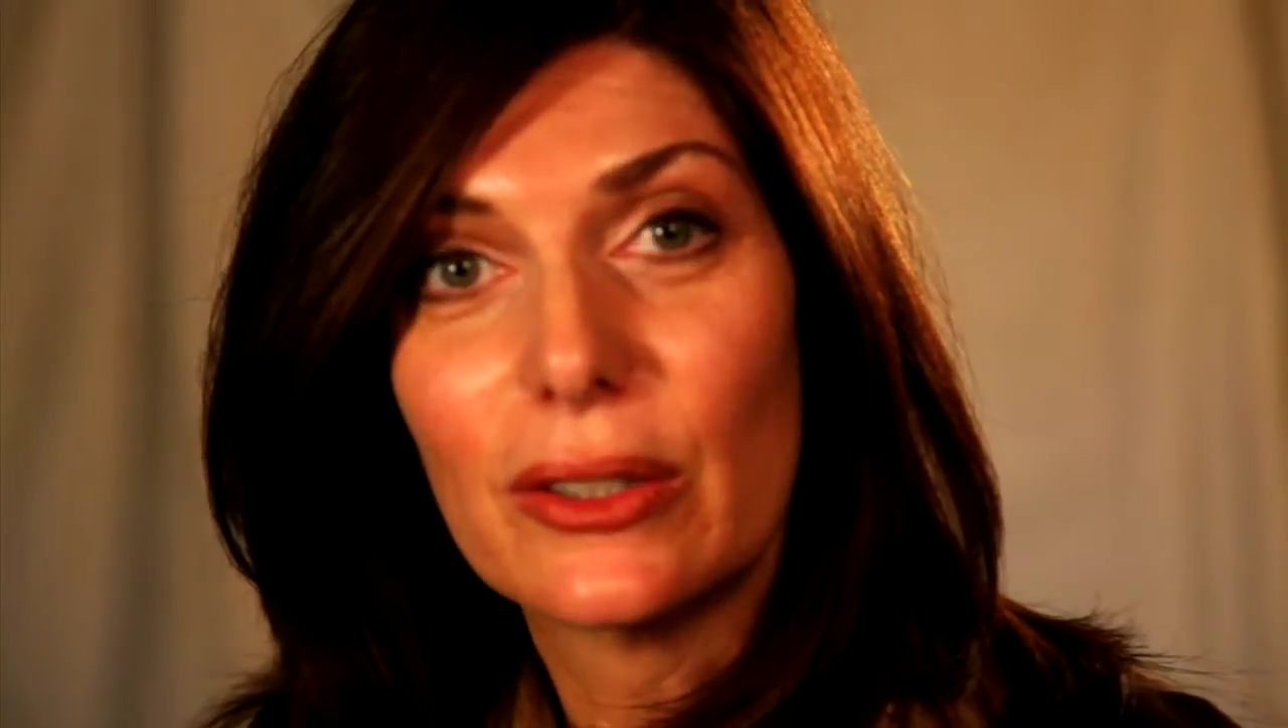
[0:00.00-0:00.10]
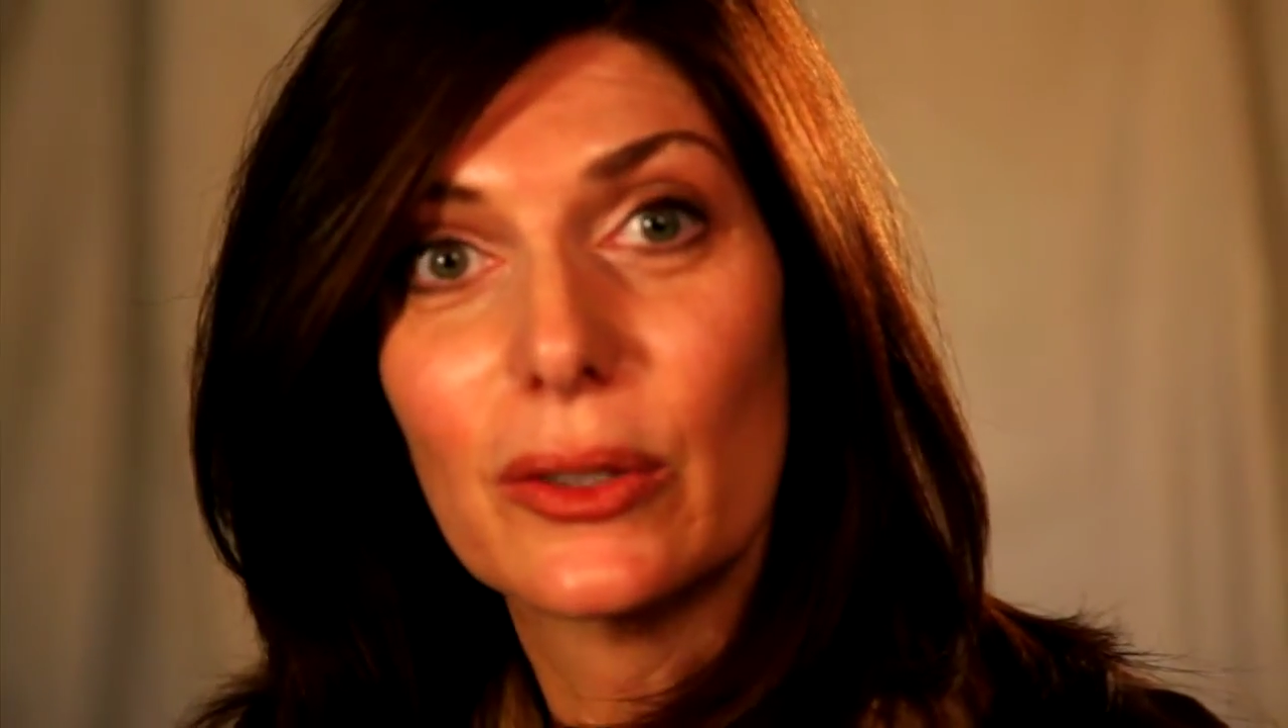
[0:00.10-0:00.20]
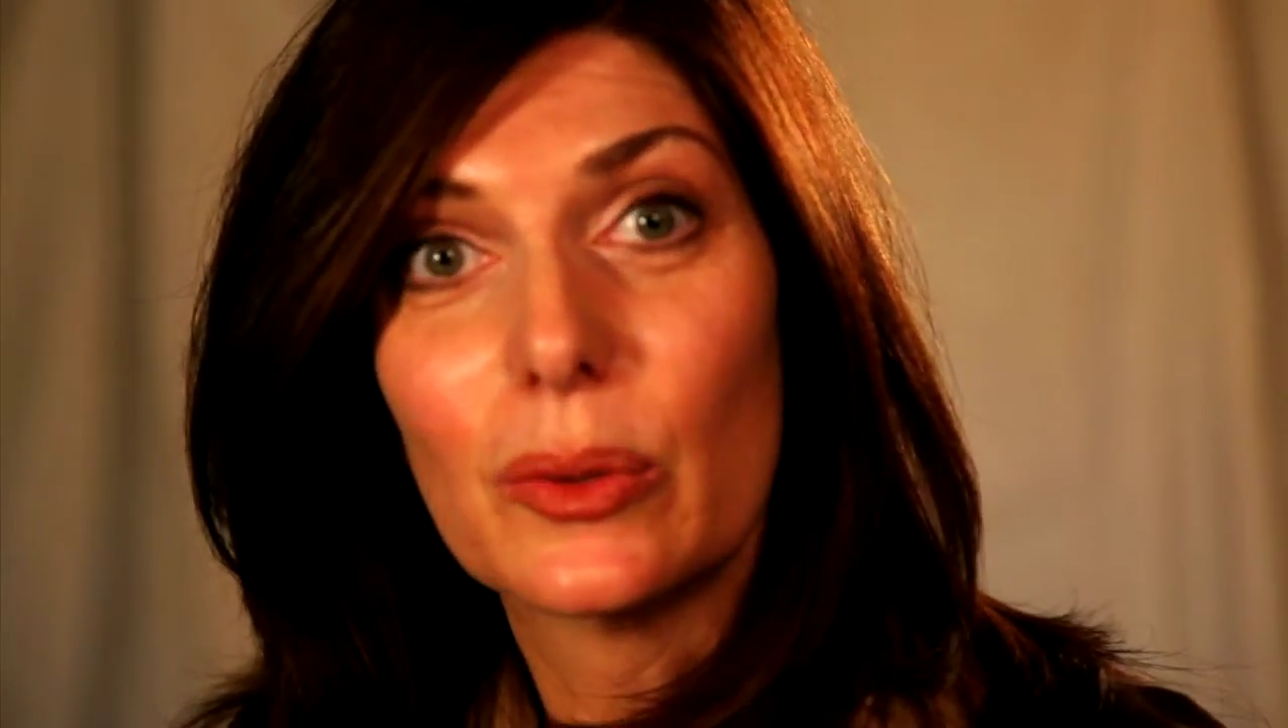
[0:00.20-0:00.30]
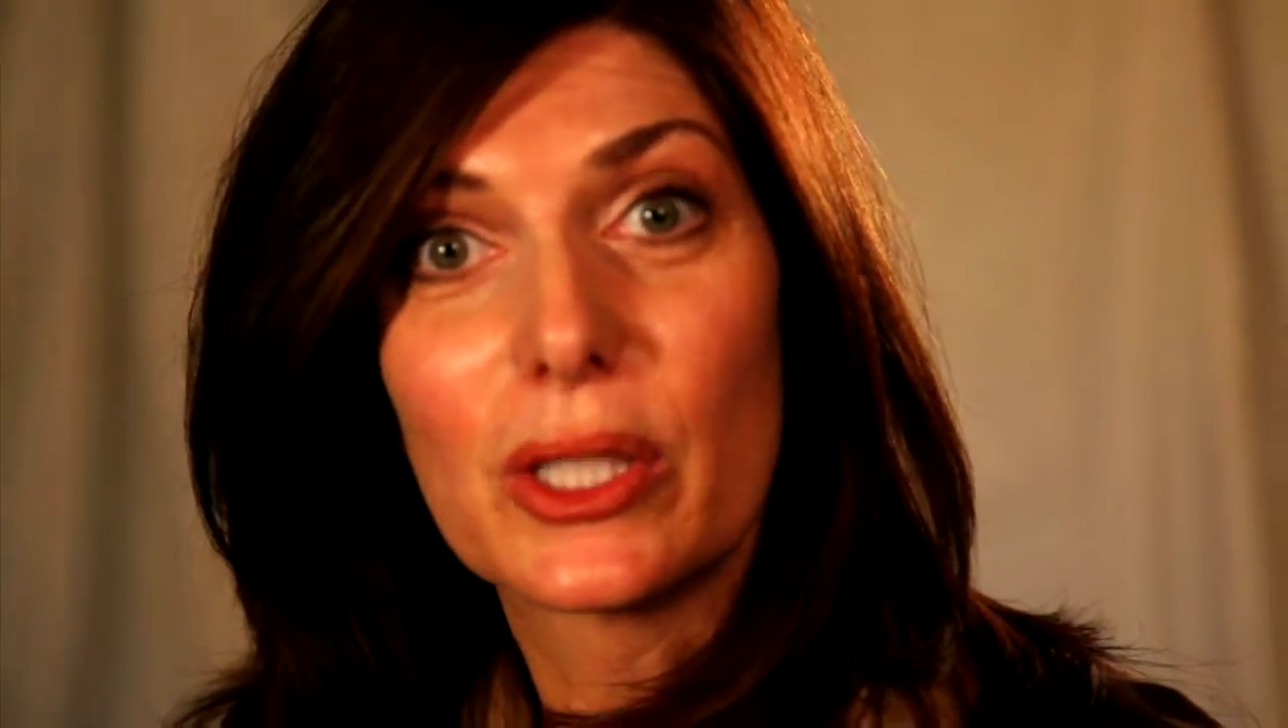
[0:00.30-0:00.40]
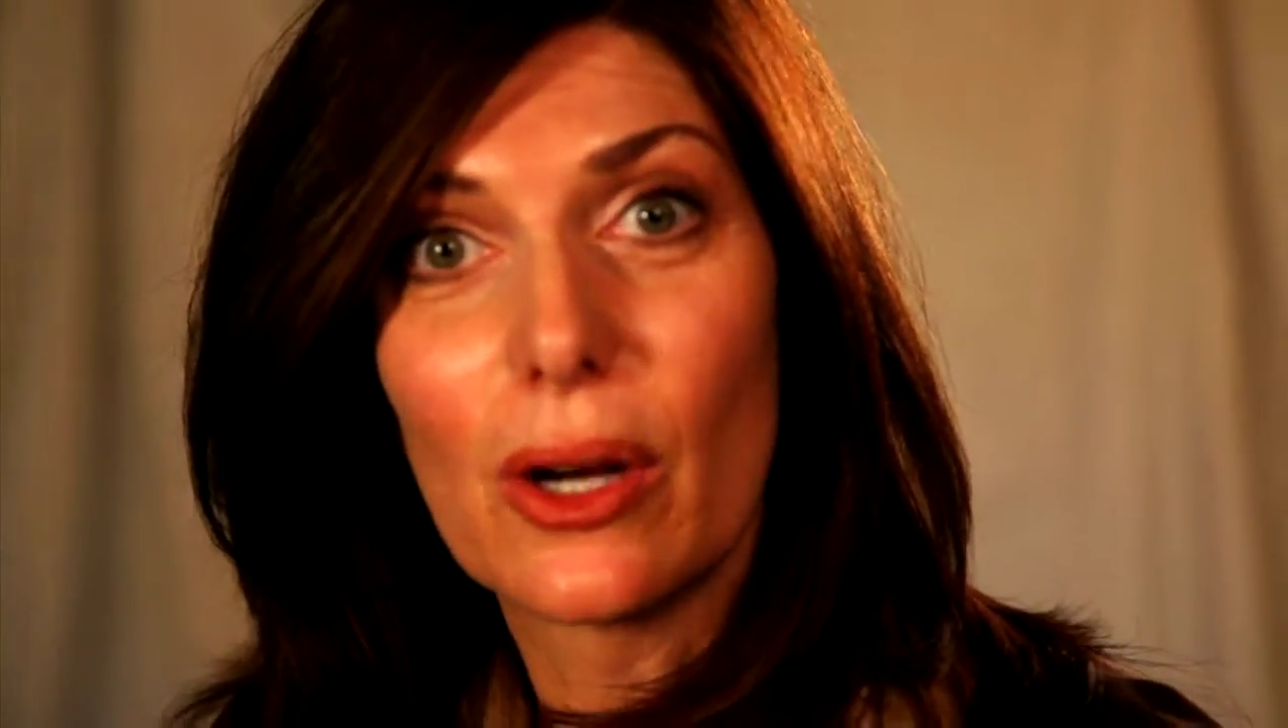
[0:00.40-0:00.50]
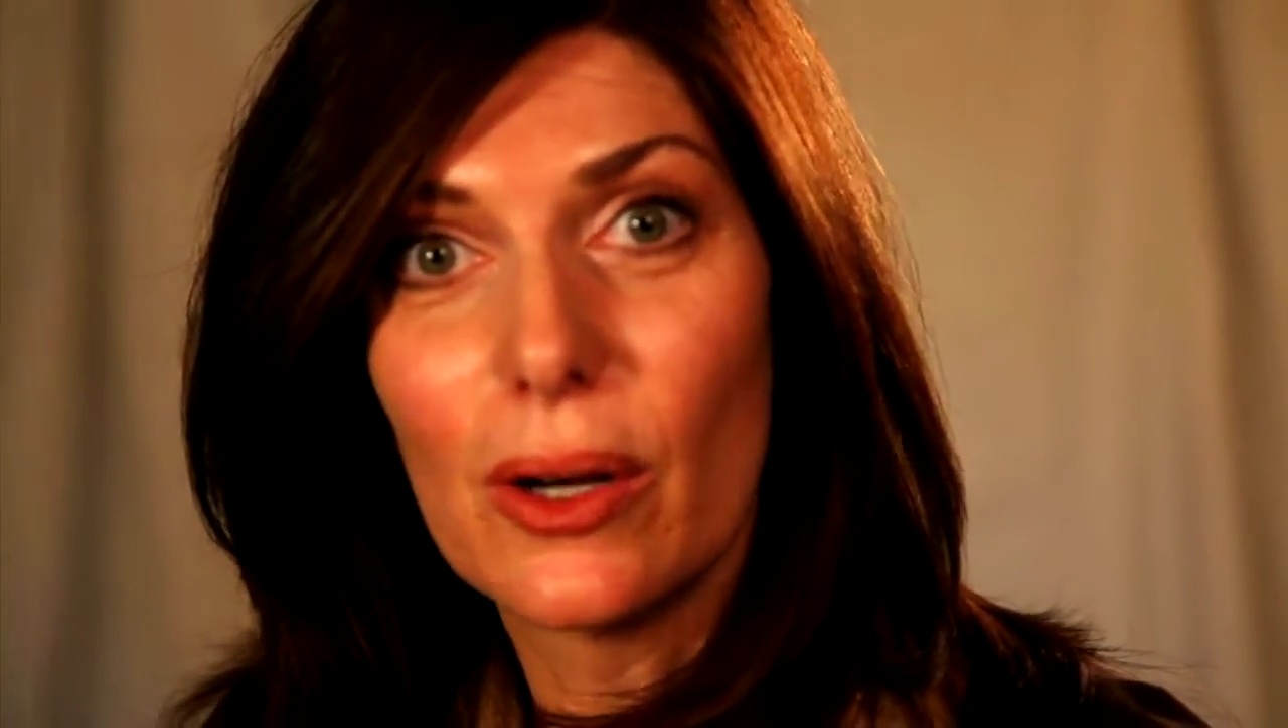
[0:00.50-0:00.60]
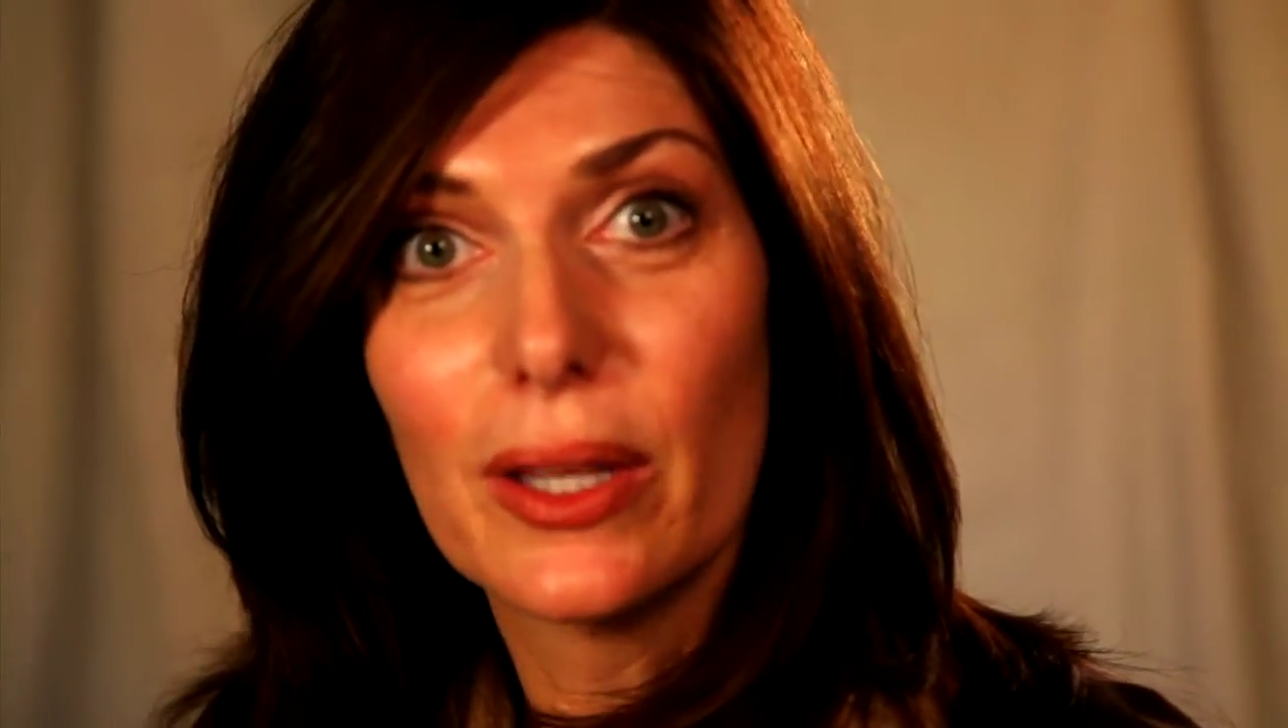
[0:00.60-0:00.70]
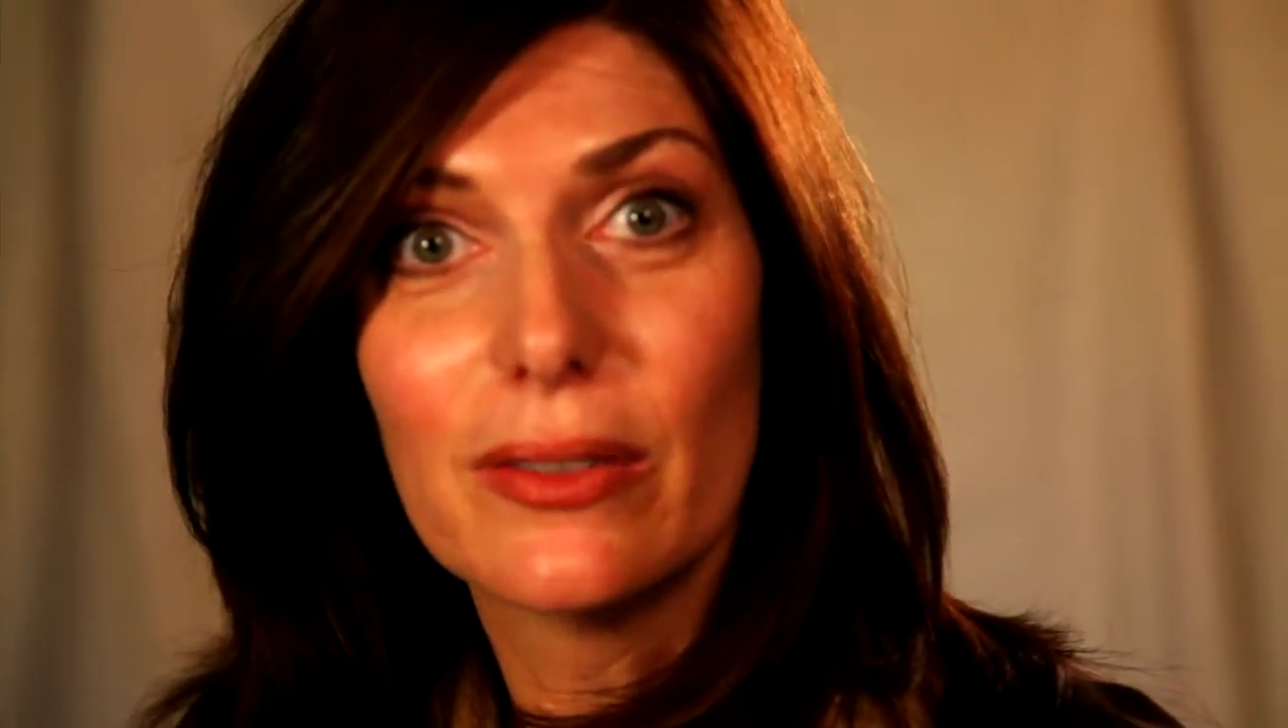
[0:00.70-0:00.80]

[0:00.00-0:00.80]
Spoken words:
learned was all